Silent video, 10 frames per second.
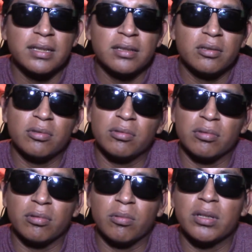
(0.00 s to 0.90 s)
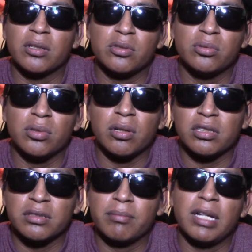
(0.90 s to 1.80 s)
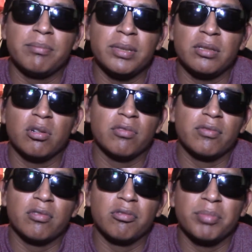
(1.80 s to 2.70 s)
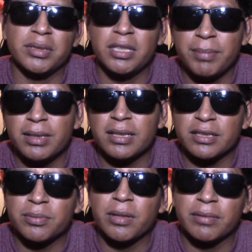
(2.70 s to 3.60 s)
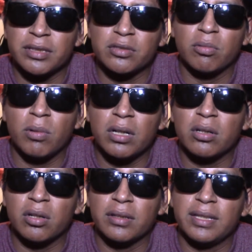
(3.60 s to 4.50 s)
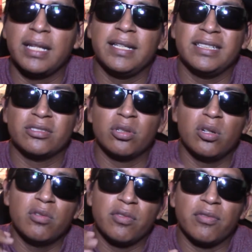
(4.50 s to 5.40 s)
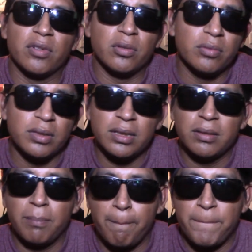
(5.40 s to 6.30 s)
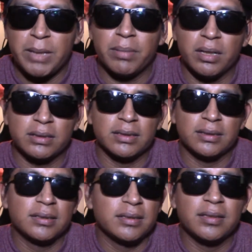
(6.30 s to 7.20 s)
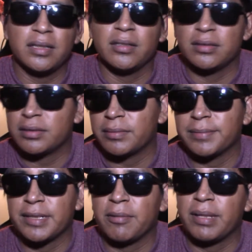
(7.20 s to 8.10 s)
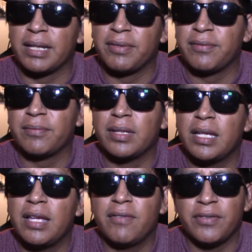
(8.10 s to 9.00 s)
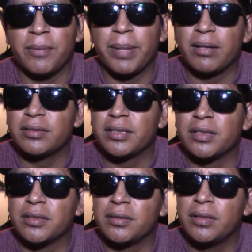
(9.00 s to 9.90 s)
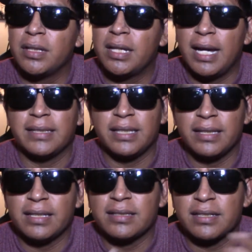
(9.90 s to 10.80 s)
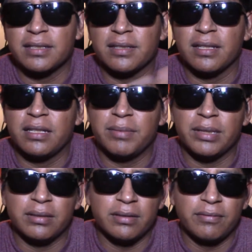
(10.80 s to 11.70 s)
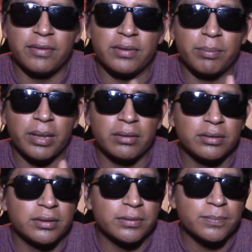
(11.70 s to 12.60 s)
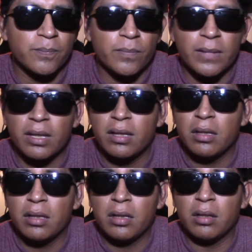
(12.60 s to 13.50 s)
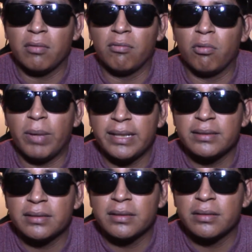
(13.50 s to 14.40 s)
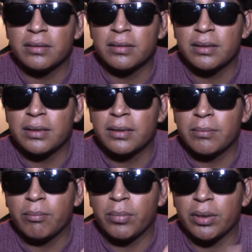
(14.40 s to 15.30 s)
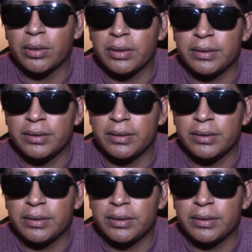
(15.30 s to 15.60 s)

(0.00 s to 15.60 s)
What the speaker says: or 1 or 2 carts might be overflow, but typically it's probably just 1 cart that is overflow. Big boxes, sometimes they can weigh like 50 pounds. I think that's actually the limit, 50 pounds of weight. But